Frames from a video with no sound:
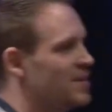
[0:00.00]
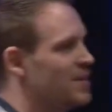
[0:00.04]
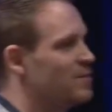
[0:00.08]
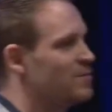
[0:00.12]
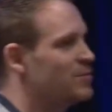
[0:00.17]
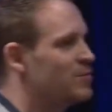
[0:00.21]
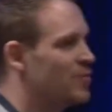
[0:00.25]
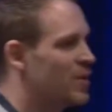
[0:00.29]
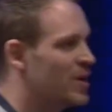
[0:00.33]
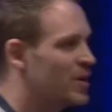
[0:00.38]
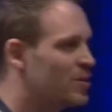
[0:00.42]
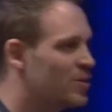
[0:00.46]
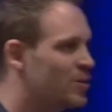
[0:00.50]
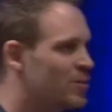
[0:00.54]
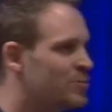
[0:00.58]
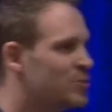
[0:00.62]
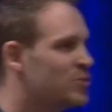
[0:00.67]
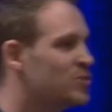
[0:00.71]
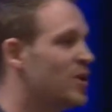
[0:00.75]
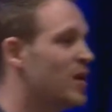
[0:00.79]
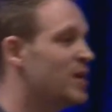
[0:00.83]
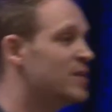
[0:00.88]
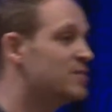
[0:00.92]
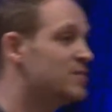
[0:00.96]
enough trichomes
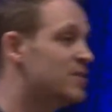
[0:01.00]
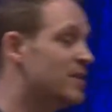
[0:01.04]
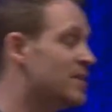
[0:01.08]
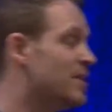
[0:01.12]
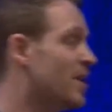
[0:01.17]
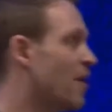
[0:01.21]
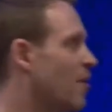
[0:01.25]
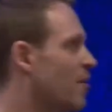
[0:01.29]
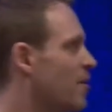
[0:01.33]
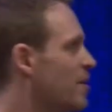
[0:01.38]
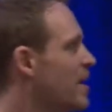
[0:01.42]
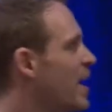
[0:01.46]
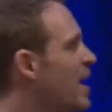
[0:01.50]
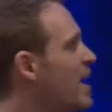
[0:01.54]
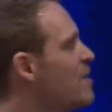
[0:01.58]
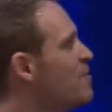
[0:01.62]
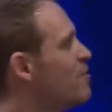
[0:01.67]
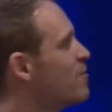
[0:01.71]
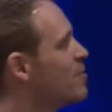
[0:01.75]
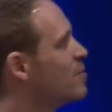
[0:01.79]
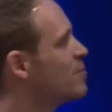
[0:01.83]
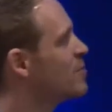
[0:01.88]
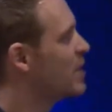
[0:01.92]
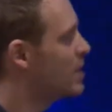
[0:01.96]
to isolate RNA
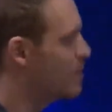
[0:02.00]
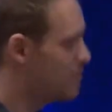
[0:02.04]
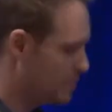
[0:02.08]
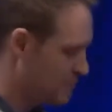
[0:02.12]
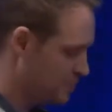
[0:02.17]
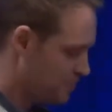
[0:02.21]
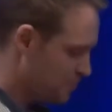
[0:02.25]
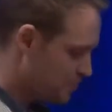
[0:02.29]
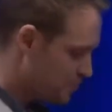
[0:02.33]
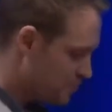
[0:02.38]
from them,